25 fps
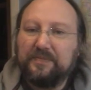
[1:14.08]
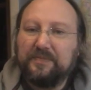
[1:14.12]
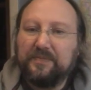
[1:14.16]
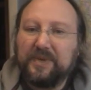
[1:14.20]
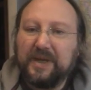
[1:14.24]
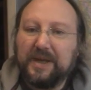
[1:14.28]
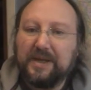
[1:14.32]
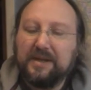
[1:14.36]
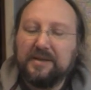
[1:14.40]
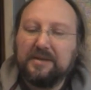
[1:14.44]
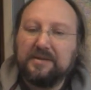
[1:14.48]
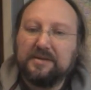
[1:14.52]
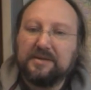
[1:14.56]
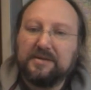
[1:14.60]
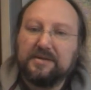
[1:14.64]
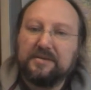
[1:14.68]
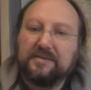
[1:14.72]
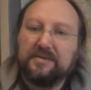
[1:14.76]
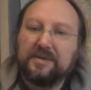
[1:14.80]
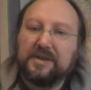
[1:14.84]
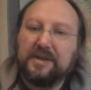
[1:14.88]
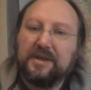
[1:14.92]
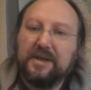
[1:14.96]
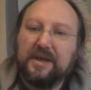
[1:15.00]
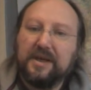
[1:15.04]
painters of
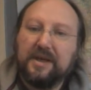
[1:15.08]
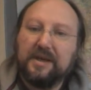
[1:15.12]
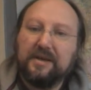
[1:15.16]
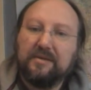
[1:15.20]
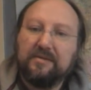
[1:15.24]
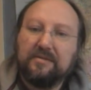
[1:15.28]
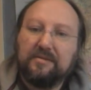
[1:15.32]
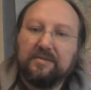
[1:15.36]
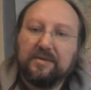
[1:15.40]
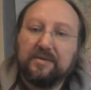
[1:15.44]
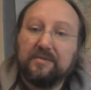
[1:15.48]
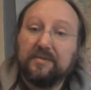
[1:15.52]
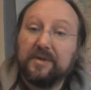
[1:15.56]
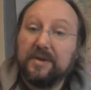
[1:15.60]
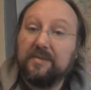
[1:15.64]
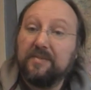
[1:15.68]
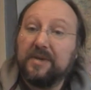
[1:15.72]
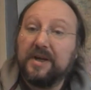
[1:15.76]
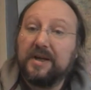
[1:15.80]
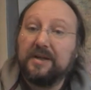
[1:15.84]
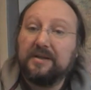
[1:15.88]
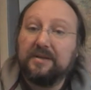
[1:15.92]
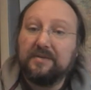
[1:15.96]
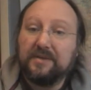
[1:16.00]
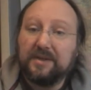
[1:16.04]
the cave. They
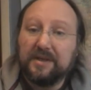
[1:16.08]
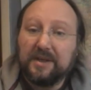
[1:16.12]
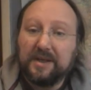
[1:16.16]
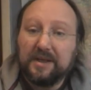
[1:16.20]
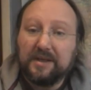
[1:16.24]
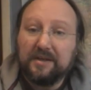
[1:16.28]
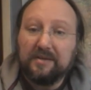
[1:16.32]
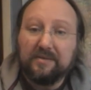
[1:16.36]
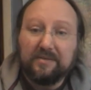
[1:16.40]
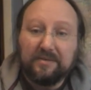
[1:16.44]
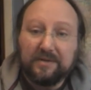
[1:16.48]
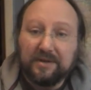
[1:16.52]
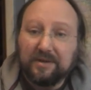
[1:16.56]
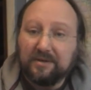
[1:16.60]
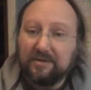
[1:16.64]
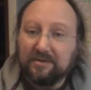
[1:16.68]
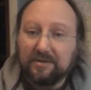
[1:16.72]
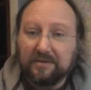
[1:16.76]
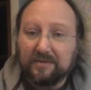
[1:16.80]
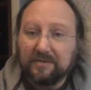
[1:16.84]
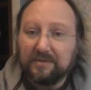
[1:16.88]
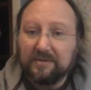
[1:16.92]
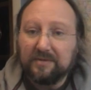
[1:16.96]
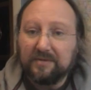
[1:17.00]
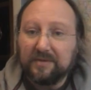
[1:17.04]
might even have
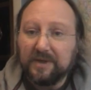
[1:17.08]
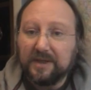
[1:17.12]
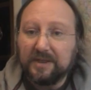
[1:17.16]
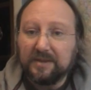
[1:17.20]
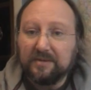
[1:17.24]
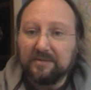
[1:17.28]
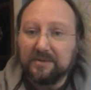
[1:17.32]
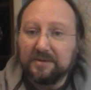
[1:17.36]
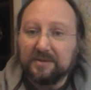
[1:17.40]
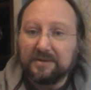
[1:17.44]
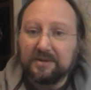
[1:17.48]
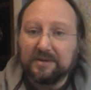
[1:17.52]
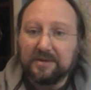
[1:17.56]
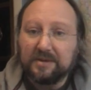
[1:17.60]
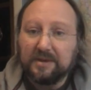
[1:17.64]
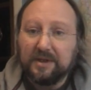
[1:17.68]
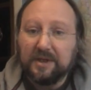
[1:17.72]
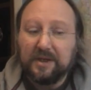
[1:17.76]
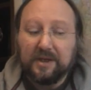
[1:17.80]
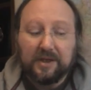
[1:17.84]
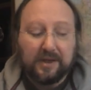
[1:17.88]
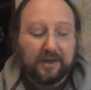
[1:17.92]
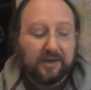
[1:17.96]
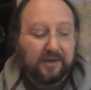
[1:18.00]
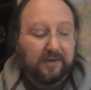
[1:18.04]
visions of animals
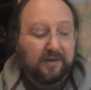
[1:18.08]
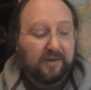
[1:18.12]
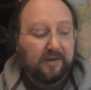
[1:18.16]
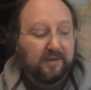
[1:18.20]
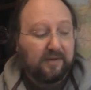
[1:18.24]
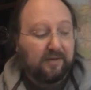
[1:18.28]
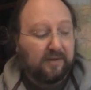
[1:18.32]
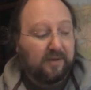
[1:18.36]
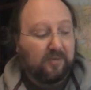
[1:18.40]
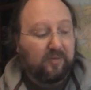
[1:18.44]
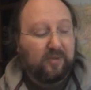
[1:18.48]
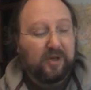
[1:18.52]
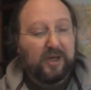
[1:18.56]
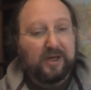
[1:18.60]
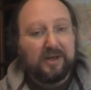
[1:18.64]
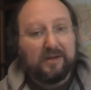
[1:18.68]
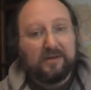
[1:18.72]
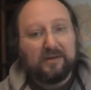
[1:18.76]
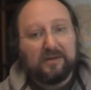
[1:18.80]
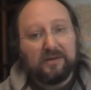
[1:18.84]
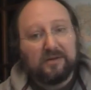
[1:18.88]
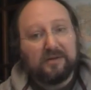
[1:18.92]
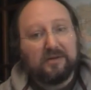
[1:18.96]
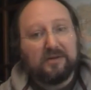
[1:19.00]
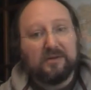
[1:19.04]
they
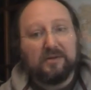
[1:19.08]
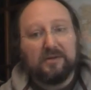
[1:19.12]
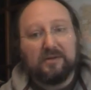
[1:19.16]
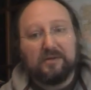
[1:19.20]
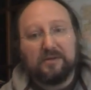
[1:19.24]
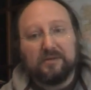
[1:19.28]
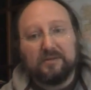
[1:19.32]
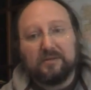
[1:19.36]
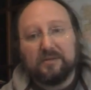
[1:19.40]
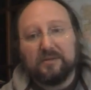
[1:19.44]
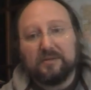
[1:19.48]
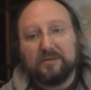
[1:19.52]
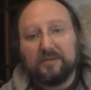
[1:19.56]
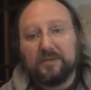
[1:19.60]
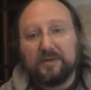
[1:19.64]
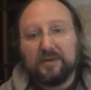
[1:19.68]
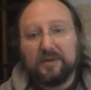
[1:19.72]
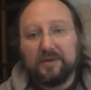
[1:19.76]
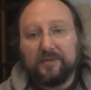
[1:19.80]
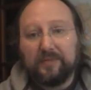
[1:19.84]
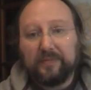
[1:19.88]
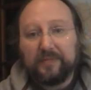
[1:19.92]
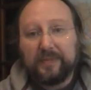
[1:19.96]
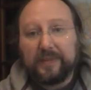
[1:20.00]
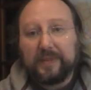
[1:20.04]
painted.
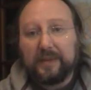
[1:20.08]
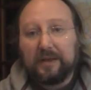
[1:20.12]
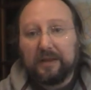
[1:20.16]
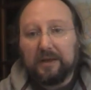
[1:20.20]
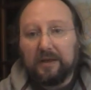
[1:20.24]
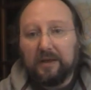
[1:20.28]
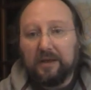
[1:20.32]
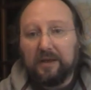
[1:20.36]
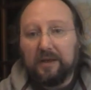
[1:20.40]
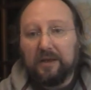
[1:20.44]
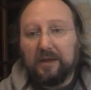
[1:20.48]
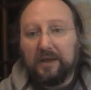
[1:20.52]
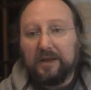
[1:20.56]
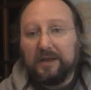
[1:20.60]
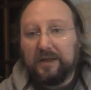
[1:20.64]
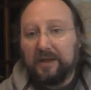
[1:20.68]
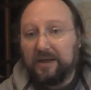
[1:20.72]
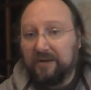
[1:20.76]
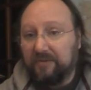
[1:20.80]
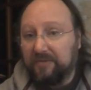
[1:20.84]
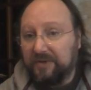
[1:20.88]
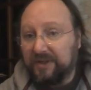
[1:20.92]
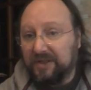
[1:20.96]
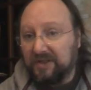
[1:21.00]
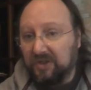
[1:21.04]

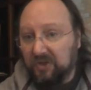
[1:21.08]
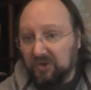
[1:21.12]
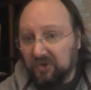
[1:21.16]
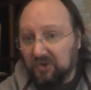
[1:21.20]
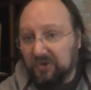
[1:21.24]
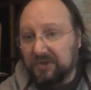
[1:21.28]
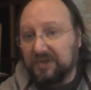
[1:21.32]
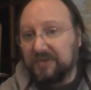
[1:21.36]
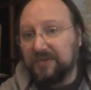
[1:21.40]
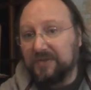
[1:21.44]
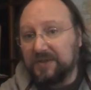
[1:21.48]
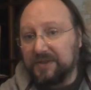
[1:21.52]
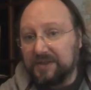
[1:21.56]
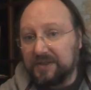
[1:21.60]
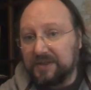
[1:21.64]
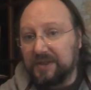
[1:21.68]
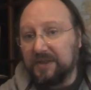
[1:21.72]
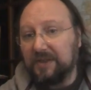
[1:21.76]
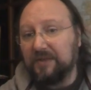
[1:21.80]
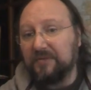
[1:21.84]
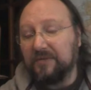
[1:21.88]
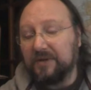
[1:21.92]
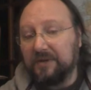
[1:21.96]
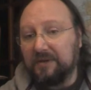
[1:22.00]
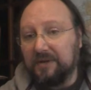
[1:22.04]
Anyhow, they used this
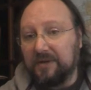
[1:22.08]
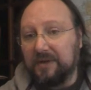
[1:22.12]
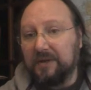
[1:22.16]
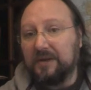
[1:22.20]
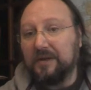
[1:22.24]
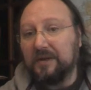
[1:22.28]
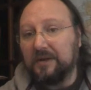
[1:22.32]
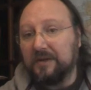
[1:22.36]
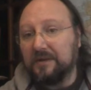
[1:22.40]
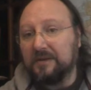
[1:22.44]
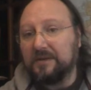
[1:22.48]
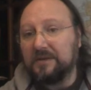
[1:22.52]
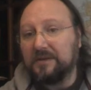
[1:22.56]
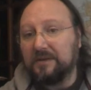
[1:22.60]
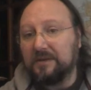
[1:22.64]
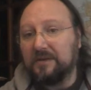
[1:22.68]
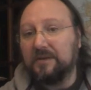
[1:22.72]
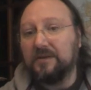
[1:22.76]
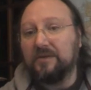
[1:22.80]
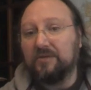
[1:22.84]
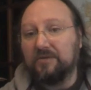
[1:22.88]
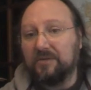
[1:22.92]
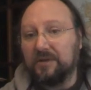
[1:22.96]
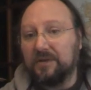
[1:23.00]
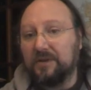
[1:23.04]
kind of lines on
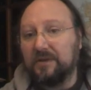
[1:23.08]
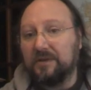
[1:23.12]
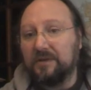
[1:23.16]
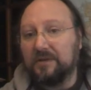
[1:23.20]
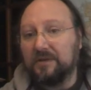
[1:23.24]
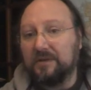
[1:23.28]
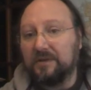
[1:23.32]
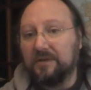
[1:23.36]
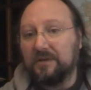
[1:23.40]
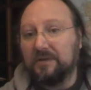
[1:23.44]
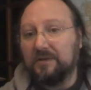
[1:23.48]
the wall